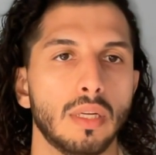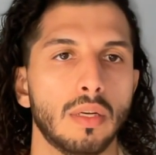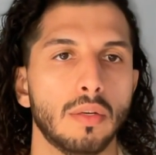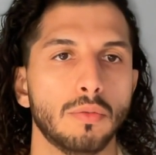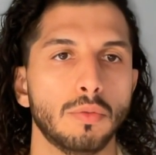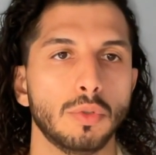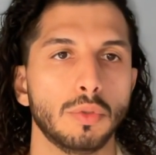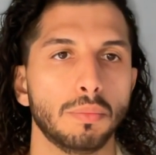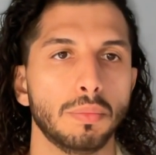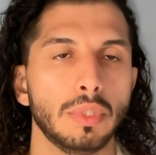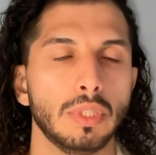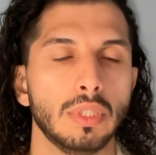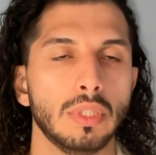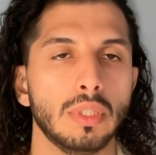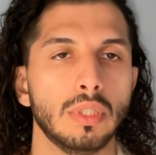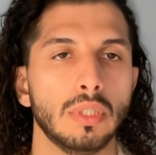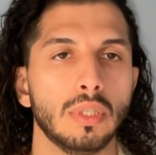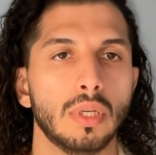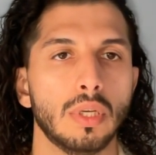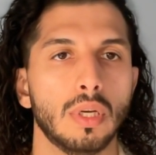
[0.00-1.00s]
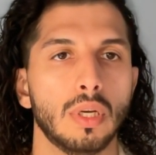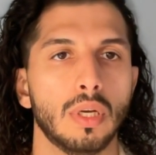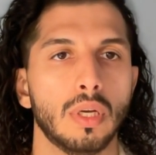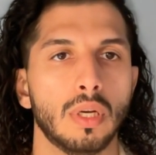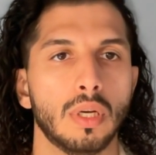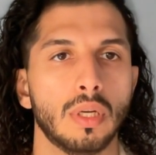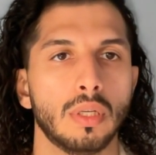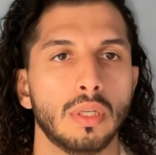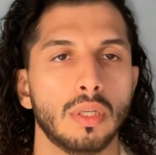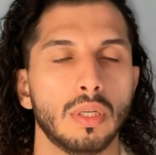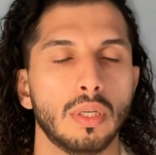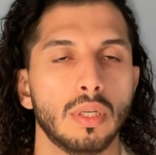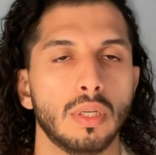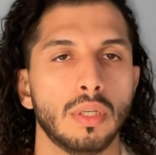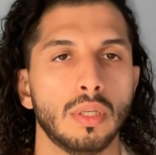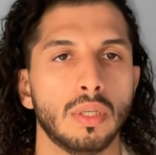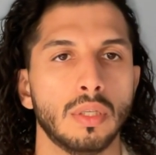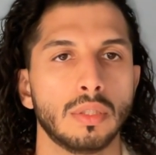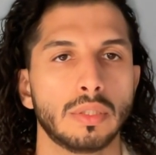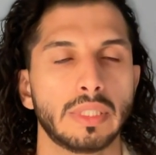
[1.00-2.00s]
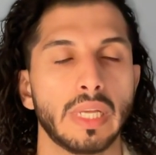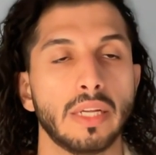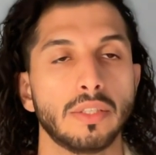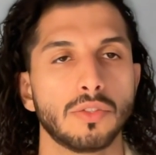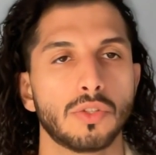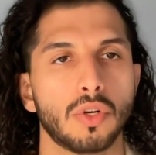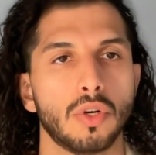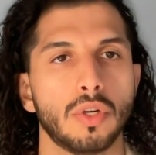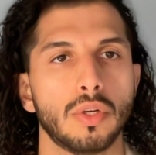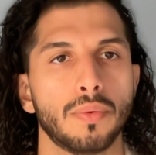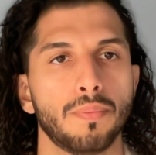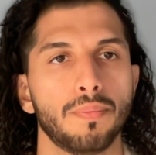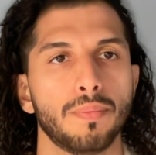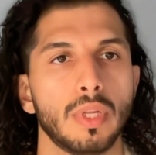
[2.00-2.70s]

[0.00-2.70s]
would be censored.